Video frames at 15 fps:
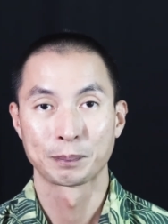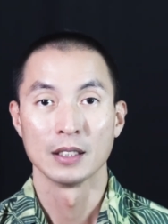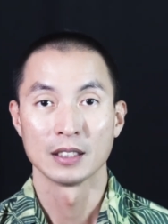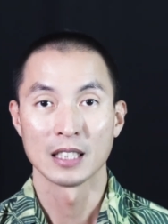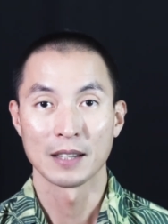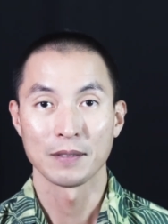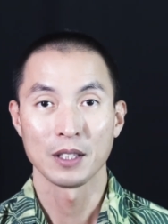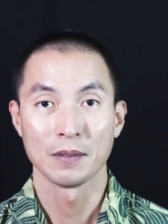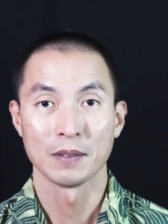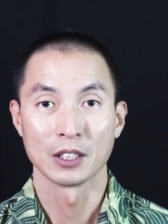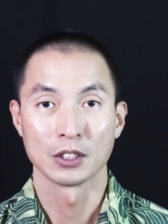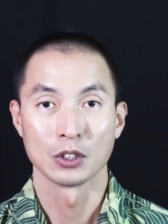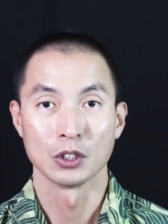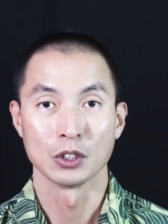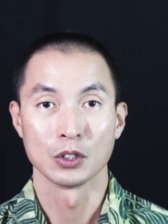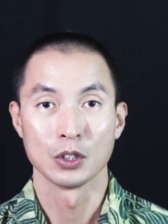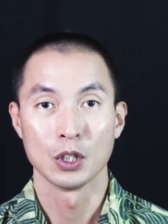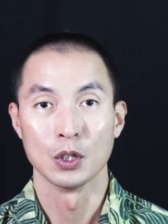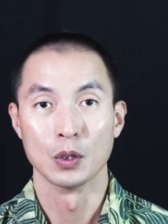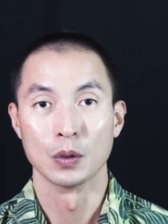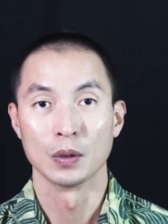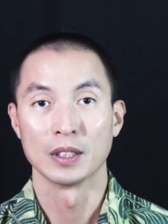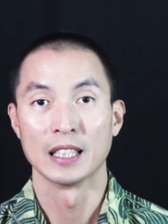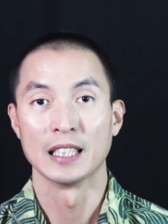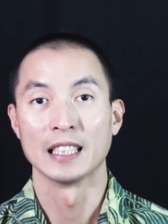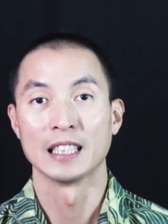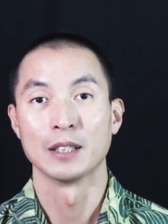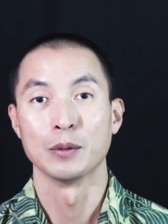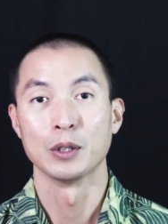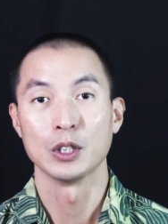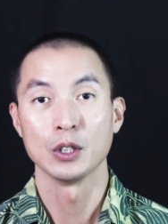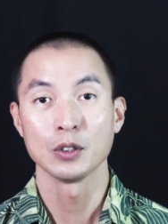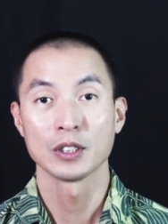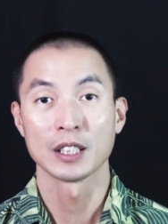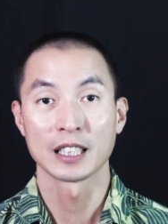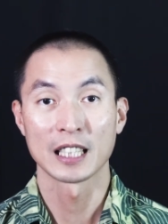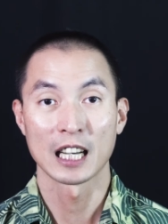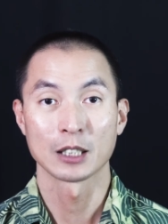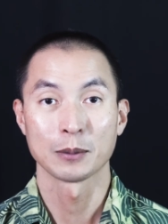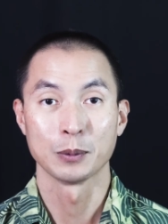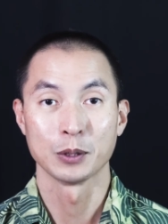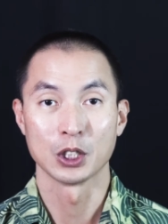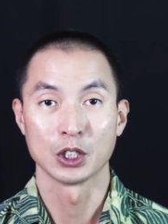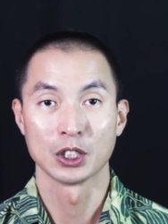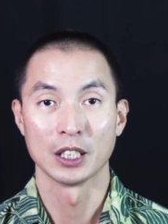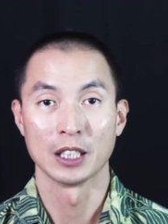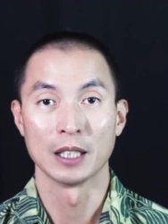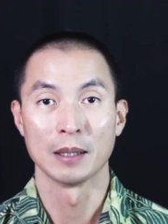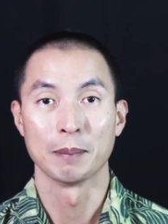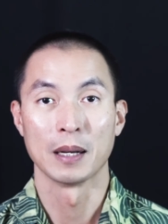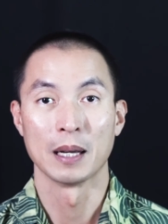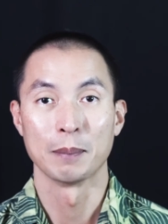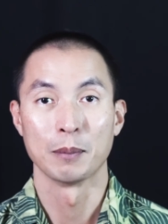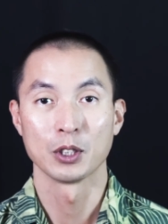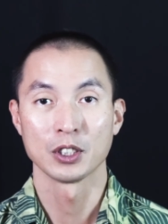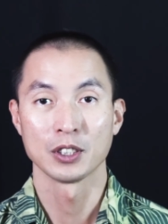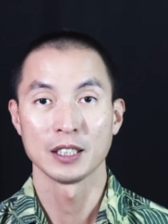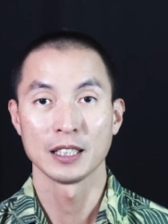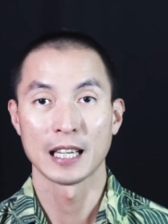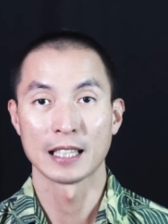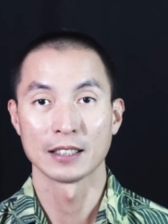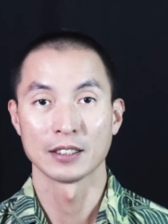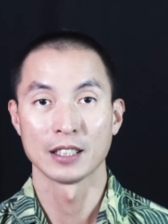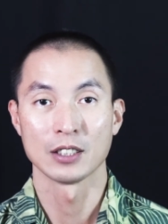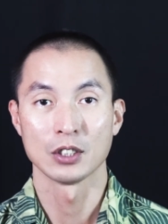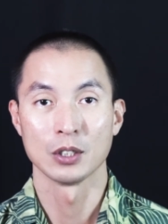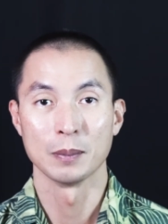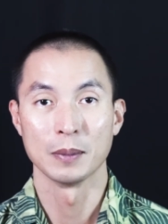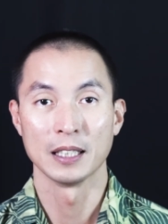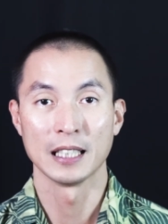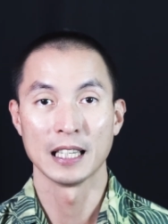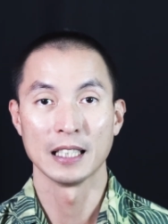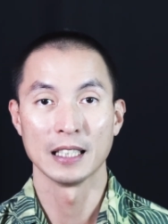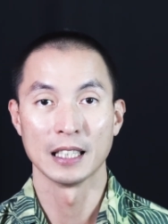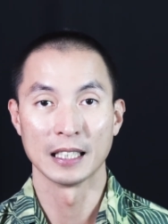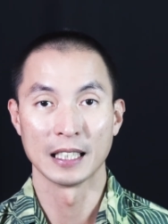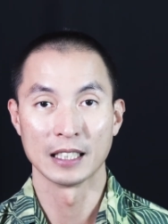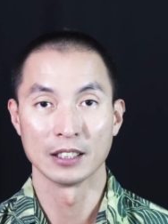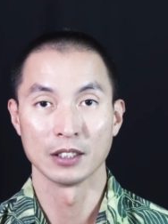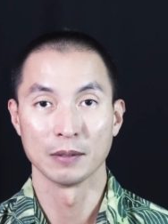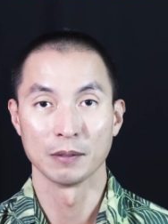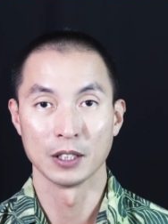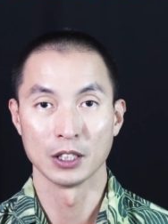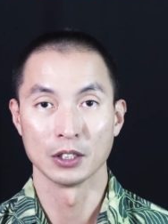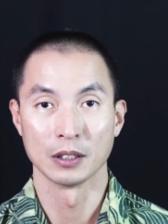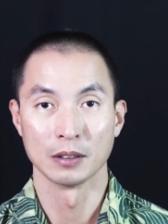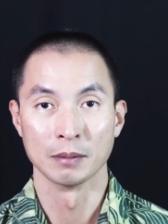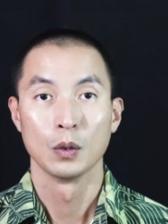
Savvy investors know that they can reduce their cash position by purchasing assets to mitigate against inflation.